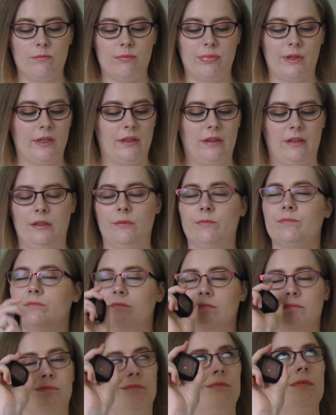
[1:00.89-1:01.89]
But
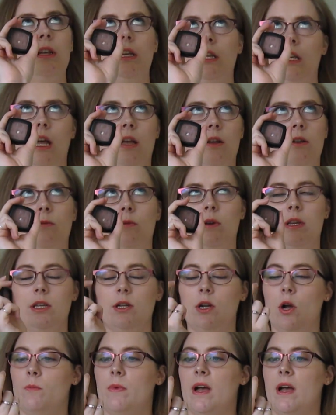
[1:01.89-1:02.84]
when you go